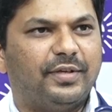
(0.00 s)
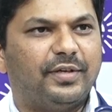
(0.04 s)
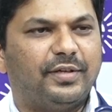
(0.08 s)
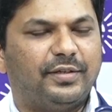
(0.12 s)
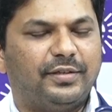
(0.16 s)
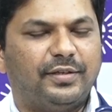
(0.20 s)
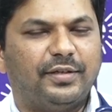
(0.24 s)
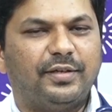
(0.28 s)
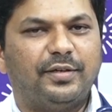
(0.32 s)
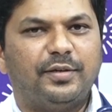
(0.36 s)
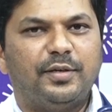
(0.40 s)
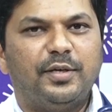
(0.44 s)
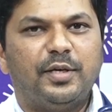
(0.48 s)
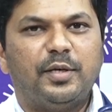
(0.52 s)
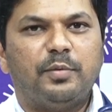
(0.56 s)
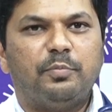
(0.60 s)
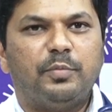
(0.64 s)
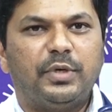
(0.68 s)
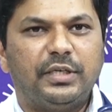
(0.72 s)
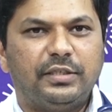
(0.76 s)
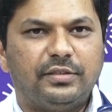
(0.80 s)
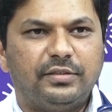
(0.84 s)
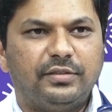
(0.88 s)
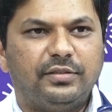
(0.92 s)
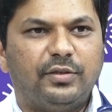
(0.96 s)
Yeah.
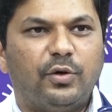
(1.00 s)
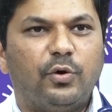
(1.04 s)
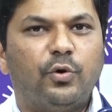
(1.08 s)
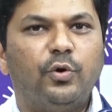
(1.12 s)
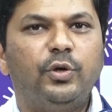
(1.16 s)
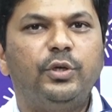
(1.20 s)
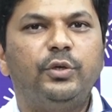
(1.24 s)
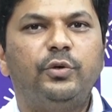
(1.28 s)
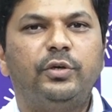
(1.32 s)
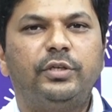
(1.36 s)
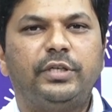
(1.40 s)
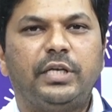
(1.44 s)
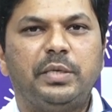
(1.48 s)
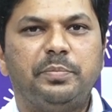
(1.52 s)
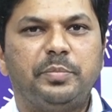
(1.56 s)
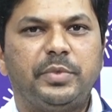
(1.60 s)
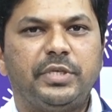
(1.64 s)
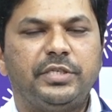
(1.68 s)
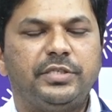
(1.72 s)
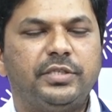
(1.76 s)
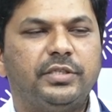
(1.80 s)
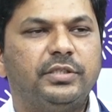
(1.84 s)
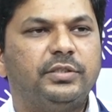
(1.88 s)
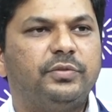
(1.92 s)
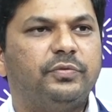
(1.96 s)
But hold your
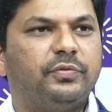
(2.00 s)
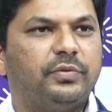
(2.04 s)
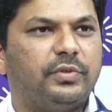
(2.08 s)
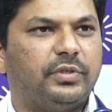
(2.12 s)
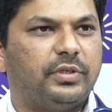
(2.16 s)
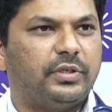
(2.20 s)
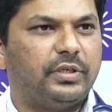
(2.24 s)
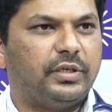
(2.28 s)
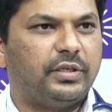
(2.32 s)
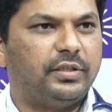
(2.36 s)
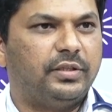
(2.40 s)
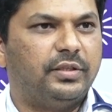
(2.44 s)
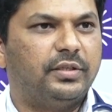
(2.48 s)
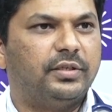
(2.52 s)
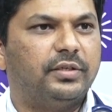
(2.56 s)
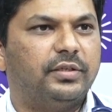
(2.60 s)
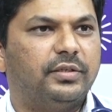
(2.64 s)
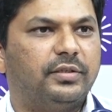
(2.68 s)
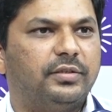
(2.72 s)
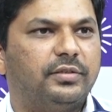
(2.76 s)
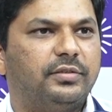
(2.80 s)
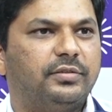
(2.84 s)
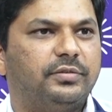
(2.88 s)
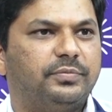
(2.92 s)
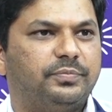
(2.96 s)
temptations in
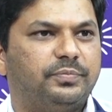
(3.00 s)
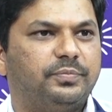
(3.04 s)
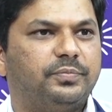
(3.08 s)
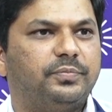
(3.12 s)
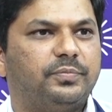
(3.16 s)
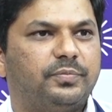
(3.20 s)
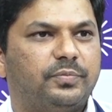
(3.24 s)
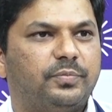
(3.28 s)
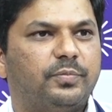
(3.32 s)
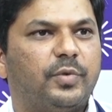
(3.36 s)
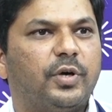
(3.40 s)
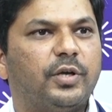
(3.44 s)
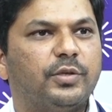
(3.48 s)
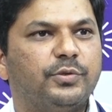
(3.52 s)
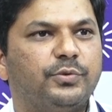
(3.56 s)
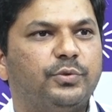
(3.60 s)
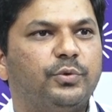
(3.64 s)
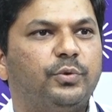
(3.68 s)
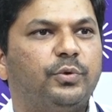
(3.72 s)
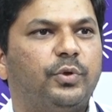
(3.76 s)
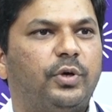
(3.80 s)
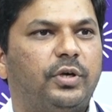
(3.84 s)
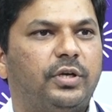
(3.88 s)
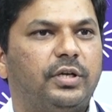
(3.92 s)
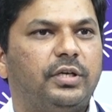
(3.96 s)
the
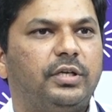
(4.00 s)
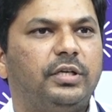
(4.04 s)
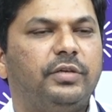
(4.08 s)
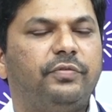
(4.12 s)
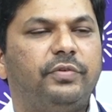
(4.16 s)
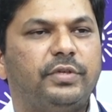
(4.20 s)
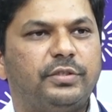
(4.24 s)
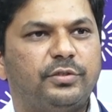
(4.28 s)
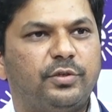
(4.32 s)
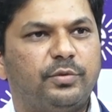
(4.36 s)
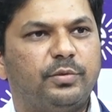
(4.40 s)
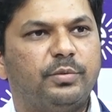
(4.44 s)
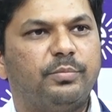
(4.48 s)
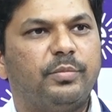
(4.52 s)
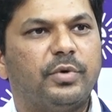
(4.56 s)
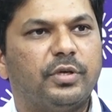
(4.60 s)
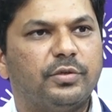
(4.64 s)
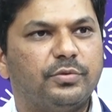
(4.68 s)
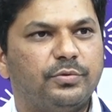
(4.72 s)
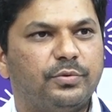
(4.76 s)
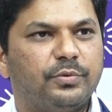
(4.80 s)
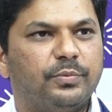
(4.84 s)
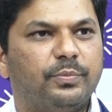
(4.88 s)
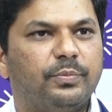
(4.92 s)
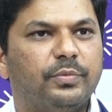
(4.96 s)
monsoon or early phase of the
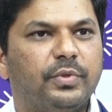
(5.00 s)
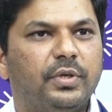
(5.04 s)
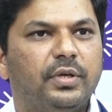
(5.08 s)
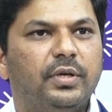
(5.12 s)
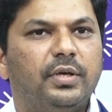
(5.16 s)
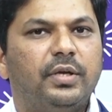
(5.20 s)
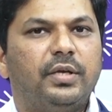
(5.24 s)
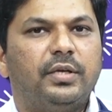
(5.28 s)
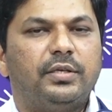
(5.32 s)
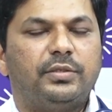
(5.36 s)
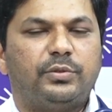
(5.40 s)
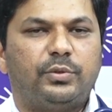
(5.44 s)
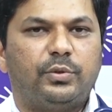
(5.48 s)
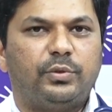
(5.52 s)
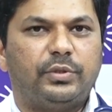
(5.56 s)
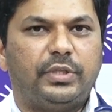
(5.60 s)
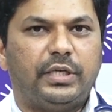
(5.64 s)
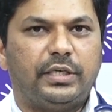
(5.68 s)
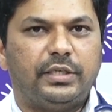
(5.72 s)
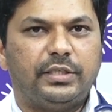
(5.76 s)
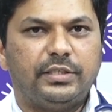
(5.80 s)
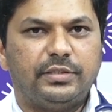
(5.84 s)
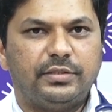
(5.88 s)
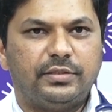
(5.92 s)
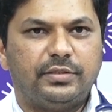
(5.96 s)
monsoon. So
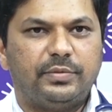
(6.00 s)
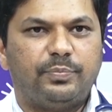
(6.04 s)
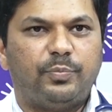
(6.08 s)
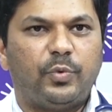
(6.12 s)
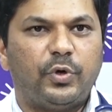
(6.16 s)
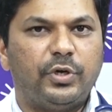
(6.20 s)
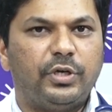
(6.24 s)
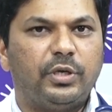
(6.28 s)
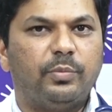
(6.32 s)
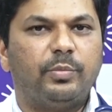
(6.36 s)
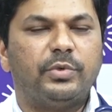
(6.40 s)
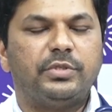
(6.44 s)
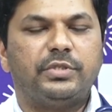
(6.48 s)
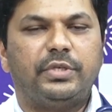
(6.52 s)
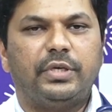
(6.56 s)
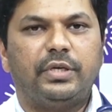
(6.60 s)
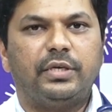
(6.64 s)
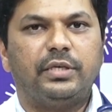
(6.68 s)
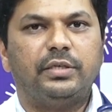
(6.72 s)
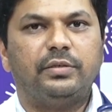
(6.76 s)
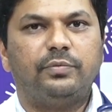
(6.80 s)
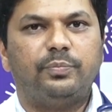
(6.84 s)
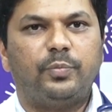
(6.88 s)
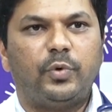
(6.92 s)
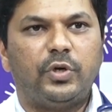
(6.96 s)
that is point number
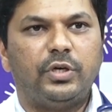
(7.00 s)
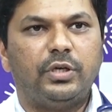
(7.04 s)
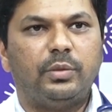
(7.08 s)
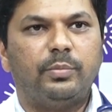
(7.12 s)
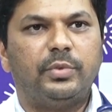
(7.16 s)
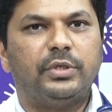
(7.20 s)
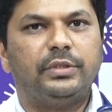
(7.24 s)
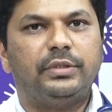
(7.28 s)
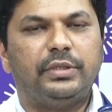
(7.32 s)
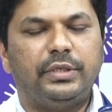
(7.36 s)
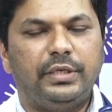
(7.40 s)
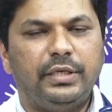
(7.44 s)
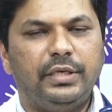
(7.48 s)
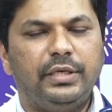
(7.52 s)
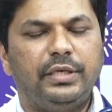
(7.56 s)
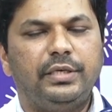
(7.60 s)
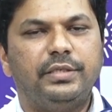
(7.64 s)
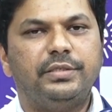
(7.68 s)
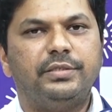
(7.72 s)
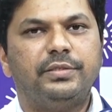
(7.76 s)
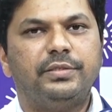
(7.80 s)
second. Point number three